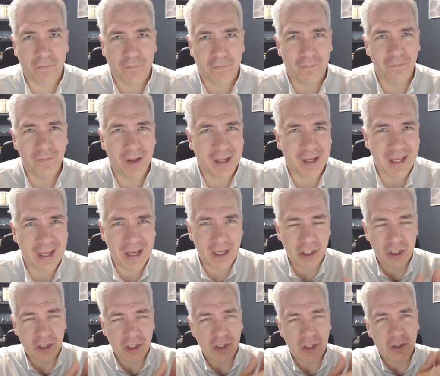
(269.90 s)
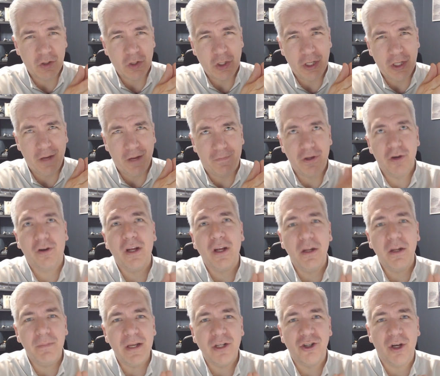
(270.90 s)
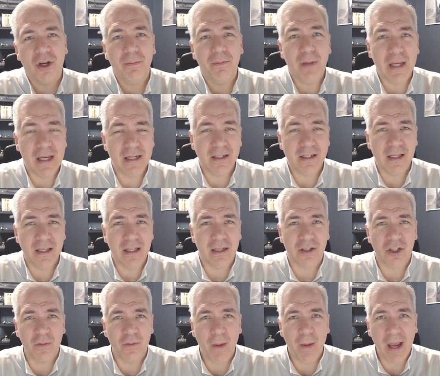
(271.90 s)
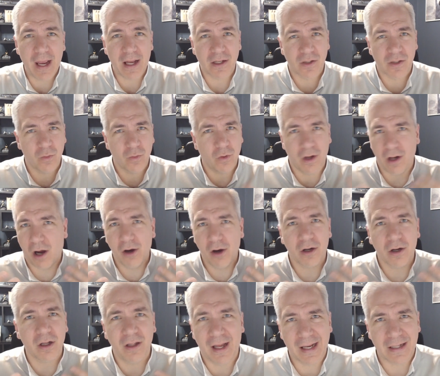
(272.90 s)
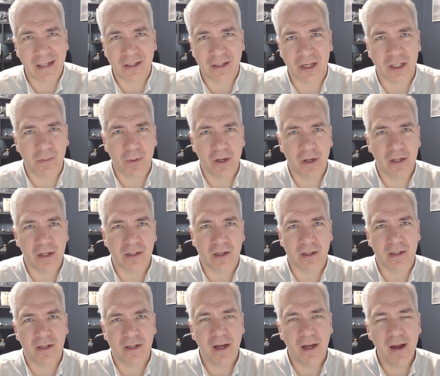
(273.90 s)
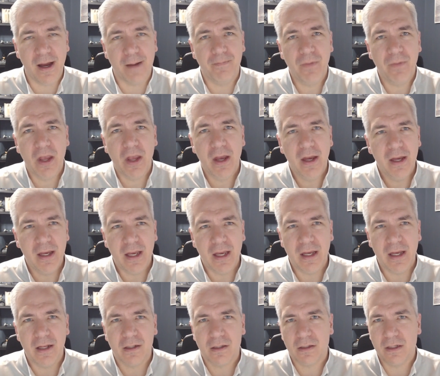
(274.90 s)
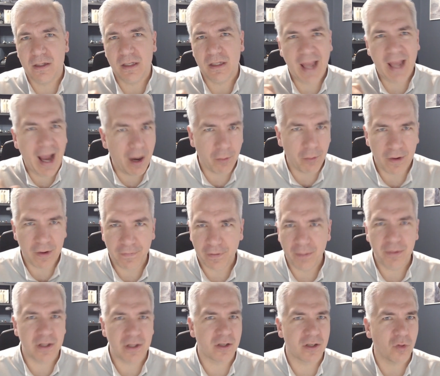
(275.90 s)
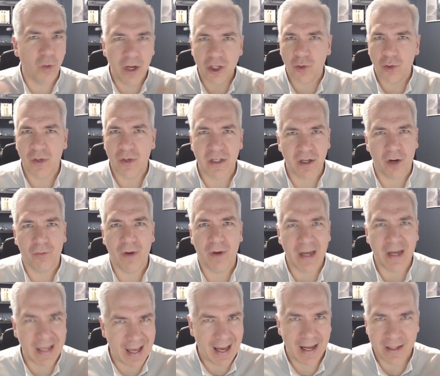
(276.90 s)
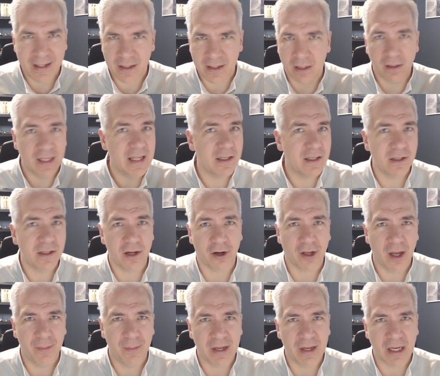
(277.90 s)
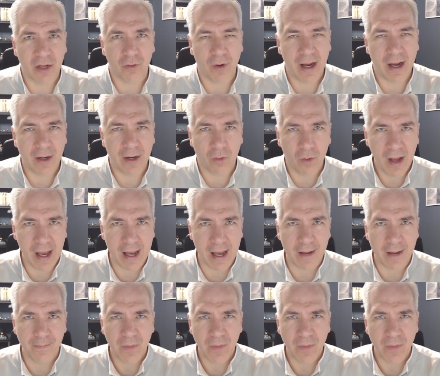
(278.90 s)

again, if you're going to be jumping into this space, what our clients experience all the time is yeah, we flip the switch, we start running ads, and leads start coming in right away.